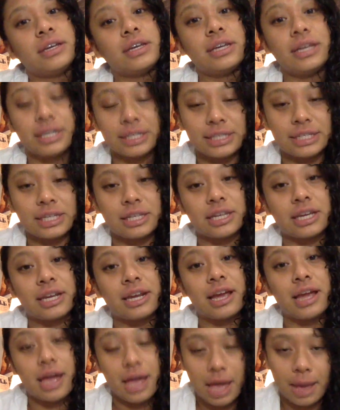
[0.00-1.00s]
isn't going
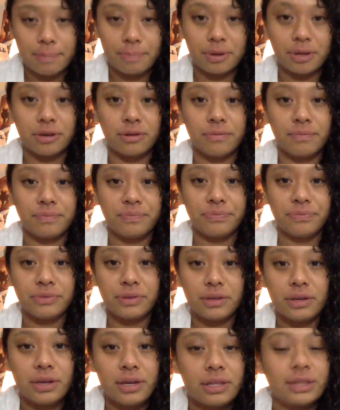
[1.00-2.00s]
to happen,
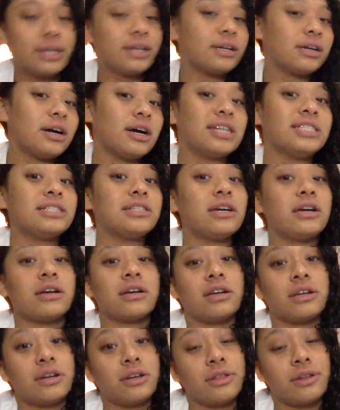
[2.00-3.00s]
that God's not
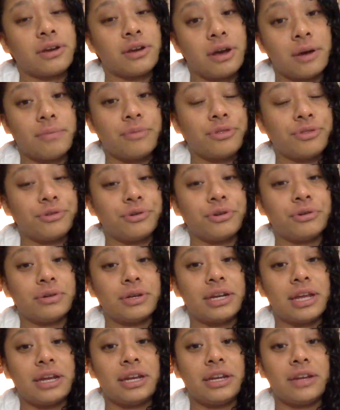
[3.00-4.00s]
going to come through
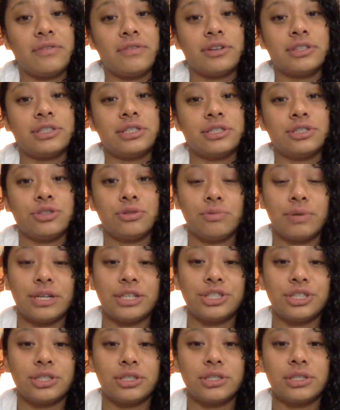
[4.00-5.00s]
in any of your
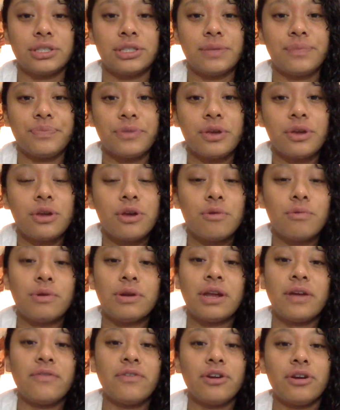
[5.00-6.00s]
situations.
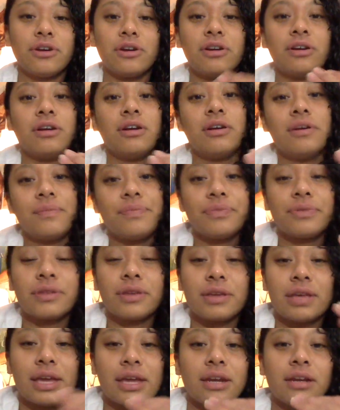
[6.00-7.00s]
Whenever you're
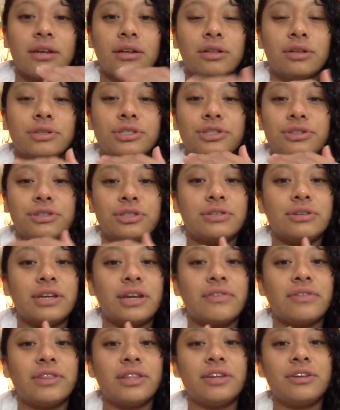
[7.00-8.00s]
getting closer and
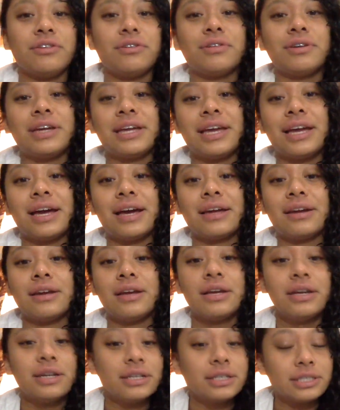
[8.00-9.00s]
doing everything you can
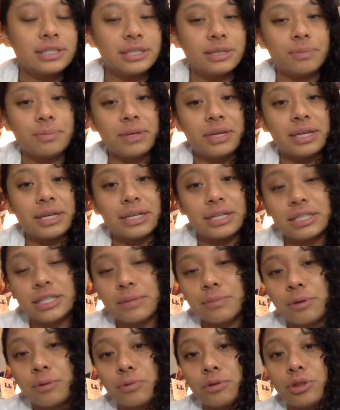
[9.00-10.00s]
to be
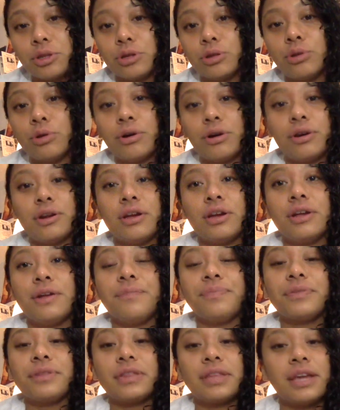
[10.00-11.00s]
intimate with the Lord,
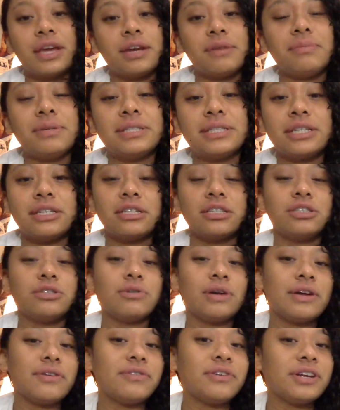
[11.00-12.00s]
the enemy is going to do
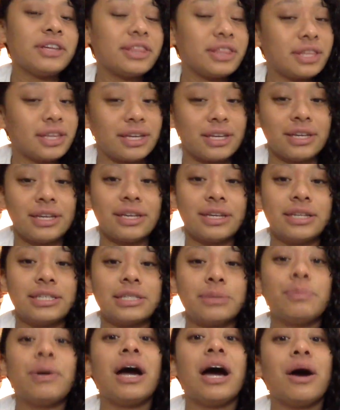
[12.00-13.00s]
everything in
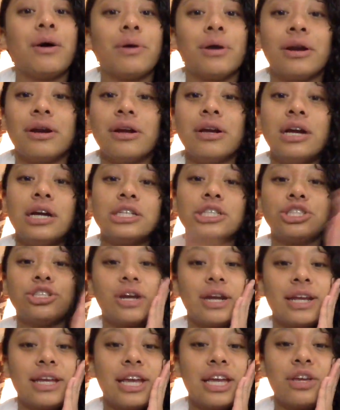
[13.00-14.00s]
his power to
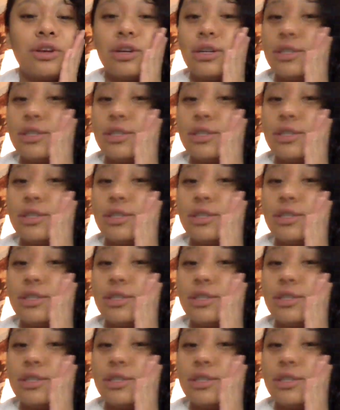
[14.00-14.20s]
try to get you to